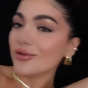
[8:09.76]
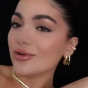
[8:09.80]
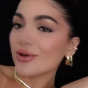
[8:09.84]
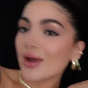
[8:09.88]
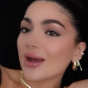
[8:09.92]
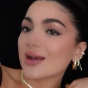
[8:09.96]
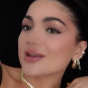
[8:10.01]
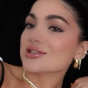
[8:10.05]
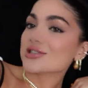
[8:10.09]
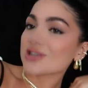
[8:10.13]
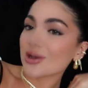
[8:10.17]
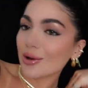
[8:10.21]
you
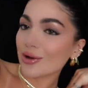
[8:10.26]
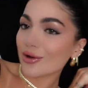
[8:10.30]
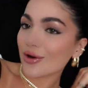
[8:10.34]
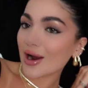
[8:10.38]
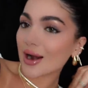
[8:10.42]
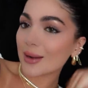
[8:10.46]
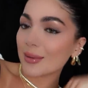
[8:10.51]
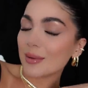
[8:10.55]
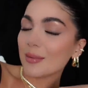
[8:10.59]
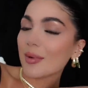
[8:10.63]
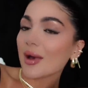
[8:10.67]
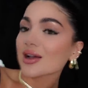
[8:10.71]
guys so
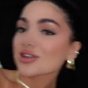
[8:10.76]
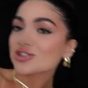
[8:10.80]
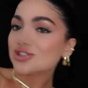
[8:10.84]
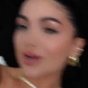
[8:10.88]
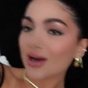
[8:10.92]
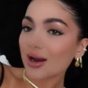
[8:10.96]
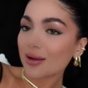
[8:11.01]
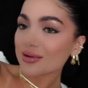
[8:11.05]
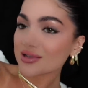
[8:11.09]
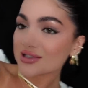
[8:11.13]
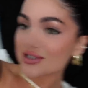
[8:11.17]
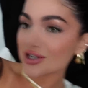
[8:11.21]
incredibly much and
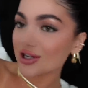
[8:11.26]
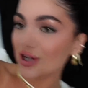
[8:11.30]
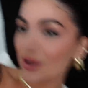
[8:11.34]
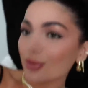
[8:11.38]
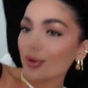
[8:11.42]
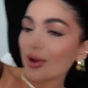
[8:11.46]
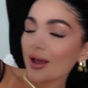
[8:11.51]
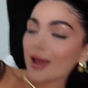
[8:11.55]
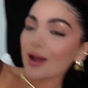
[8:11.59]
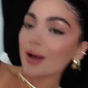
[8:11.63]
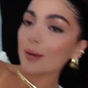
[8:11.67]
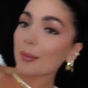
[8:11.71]
I will see you
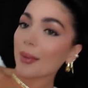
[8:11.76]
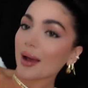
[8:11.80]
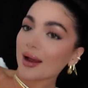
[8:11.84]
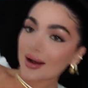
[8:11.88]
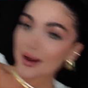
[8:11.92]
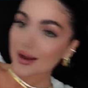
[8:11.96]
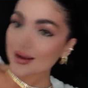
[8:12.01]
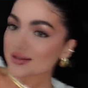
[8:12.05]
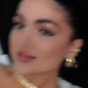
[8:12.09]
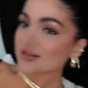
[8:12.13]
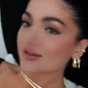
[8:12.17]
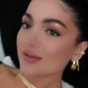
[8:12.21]
in my
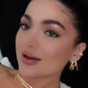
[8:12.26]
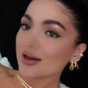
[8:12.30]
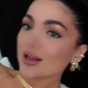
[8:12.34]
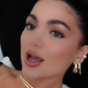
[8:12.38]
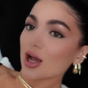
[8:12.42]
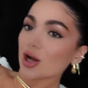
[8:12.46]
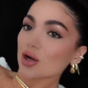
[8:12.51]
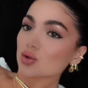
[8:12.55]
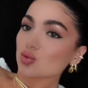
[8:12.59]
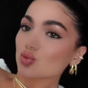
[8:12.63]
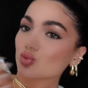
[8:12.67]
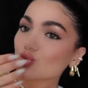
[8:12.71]
next
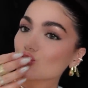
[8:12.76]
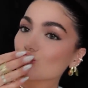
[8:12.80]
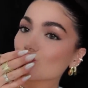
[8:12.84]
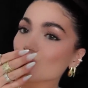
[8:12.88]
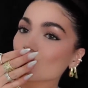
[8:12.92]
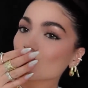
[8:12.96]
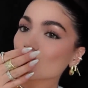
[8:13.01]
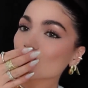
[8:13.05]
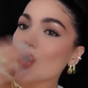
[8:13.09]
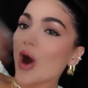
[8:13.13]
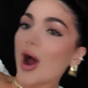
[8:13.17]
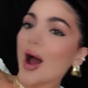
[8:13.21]
video.
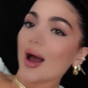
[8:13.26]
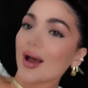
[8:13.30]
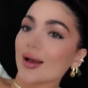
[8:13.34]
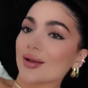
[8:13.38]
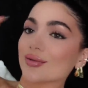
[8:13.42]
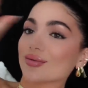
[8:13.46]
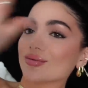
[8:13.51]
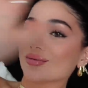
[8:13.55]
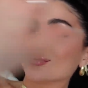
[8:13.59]
Mwah!